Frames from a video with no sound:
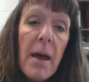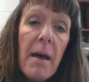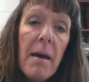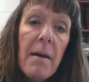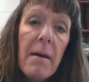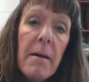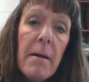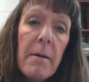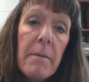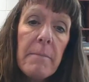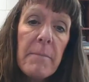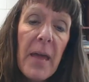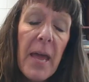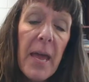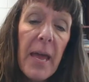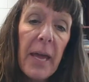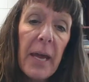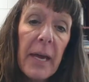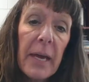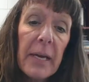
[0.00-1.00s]

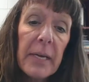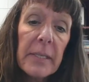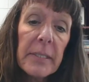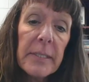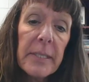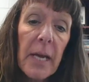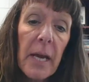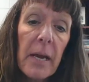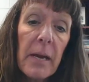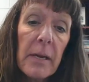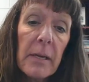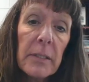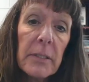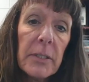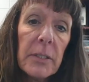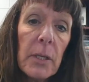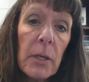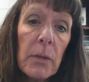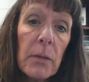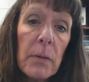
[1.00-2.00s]

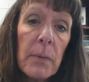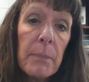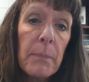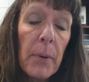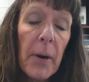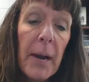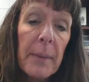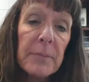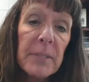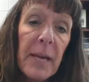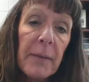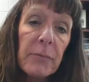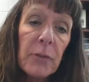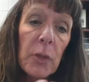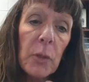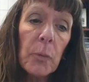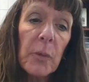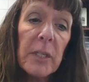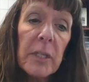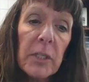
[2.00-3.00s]
So perhaps after
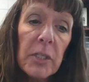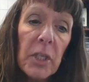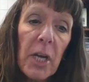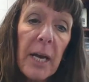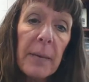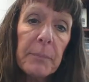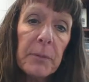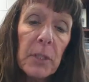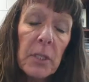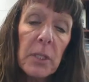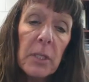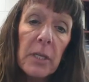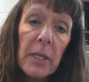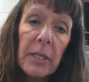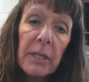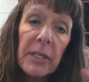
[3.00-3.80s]
you read the chapter,